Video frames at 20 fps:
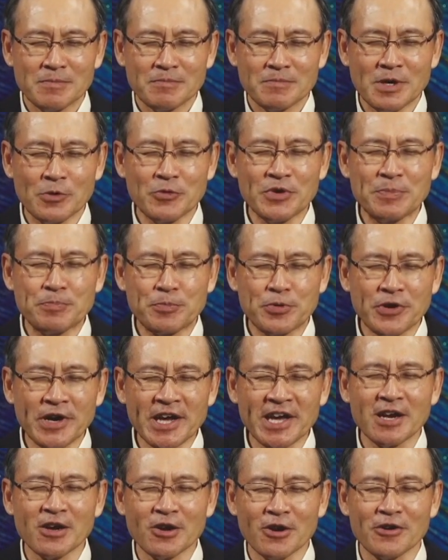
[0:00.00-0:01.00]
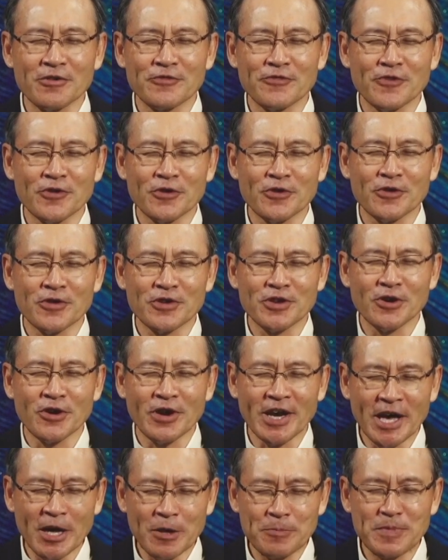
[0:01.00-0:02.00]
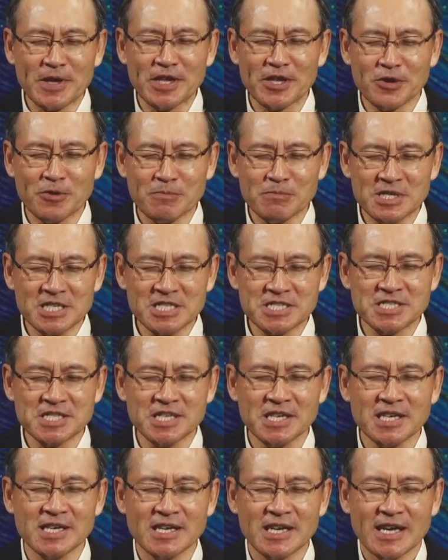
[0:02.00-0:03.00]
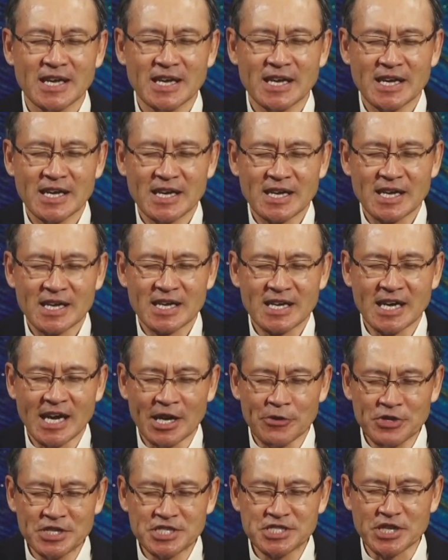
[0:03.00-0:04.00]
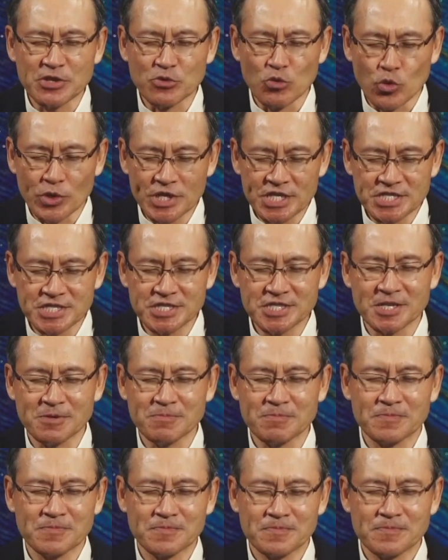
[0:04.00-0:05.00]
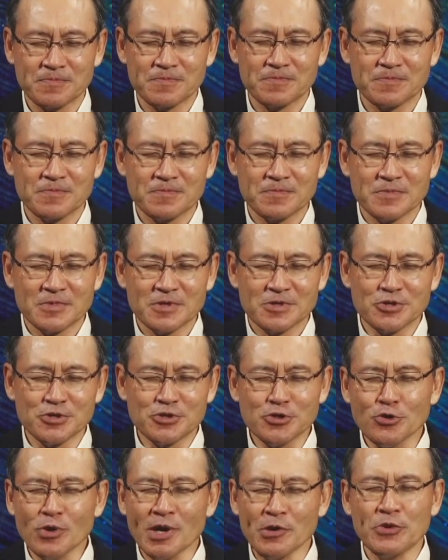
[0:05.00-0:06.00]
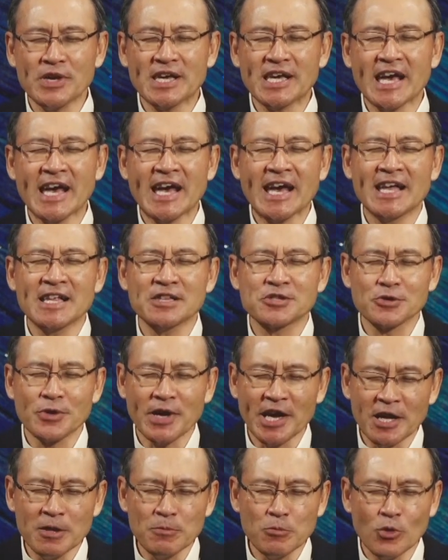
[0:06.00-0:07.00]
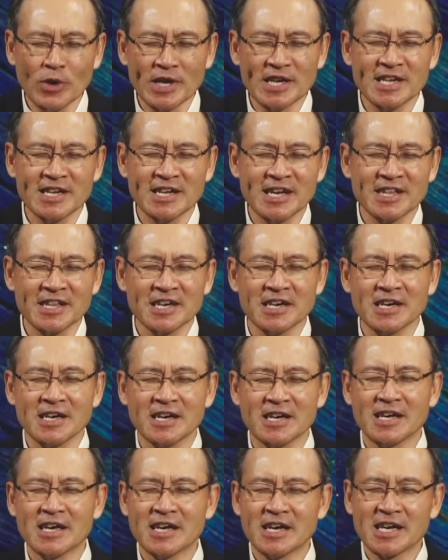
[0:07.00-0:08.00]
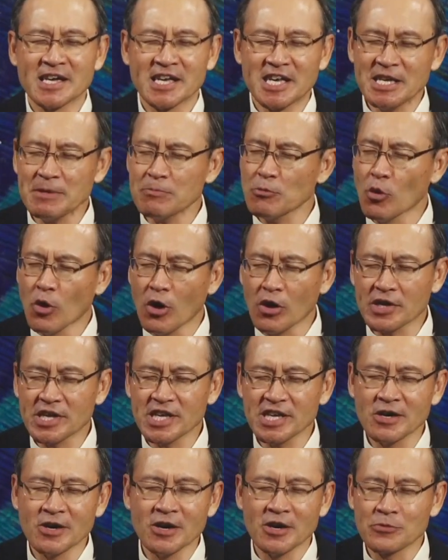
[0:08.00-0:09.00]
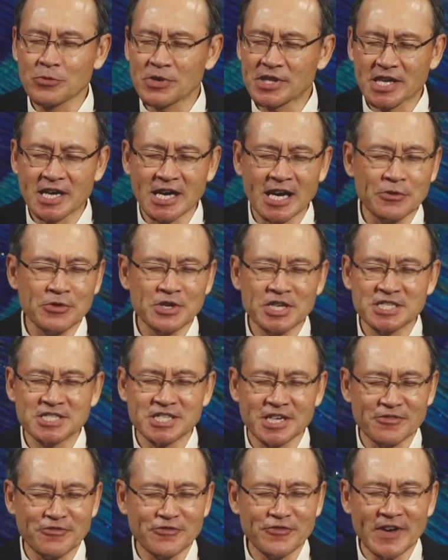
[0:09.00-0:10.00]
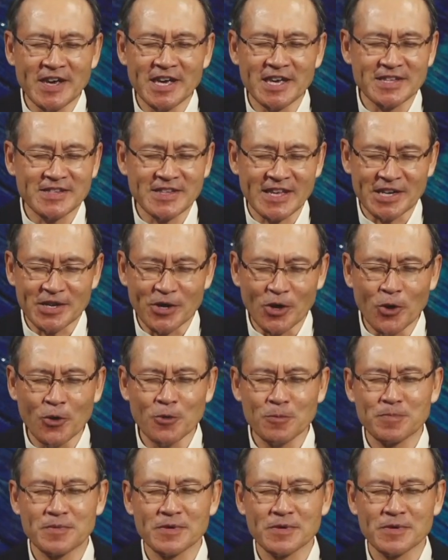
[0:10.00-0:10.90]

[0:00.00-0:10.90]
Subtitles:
But we pray, Lord, for your help and your mercy courage and wisdom to do what we can to help one another, keep walking on with courage and faith and hope,